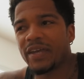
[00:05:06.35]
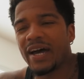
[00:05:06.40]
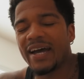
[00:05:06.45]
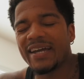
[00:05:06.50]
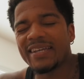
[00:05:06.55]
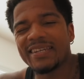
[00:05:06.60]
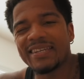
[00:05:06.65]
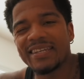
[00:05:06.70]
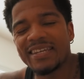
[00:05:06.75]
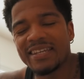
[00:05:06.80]

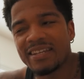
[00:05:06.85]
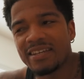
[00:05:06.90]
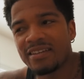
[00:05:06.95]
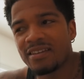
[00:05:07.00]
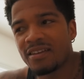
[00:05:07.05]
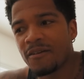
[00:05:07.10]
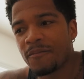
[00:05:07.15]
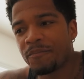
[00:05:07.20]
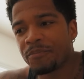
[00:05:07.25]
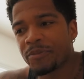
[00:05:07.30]
I
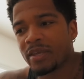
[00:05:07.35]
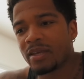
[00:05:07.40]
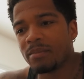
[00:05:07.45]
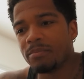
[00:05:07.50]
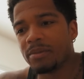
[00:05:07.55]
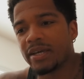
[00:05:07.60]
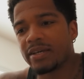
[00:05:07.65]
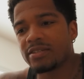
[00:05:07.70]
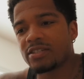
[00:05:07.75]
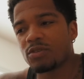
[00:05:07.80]
needed
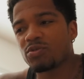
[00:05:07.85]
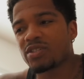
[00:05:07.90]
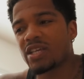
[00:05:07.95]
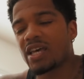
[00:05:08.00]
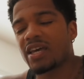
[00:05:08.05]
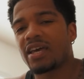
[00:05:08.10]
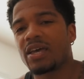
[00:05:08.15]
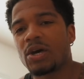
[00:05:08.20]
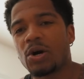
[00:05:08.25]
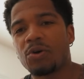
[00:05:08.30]
because it was
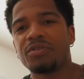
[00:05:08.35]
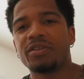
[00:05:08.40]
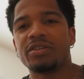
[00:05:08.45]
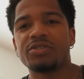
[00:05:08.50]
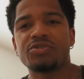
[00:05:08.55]
like a healthy